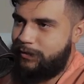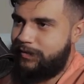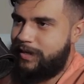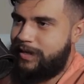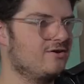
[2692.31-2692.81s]
Yeah,
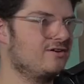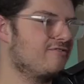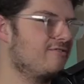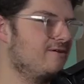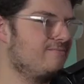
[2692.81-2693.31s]
they're
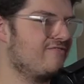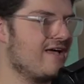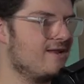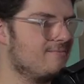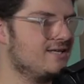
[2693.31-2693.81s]
different
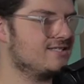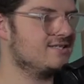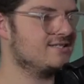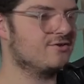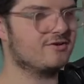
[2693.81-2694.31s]
fan
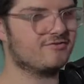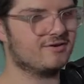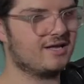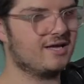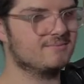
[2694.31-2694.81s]
bases. They're
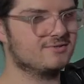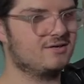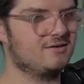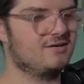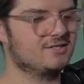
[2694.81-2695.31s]
different games.
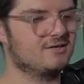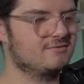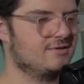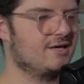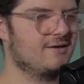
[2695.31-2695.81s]
Yeah. Also, yeah.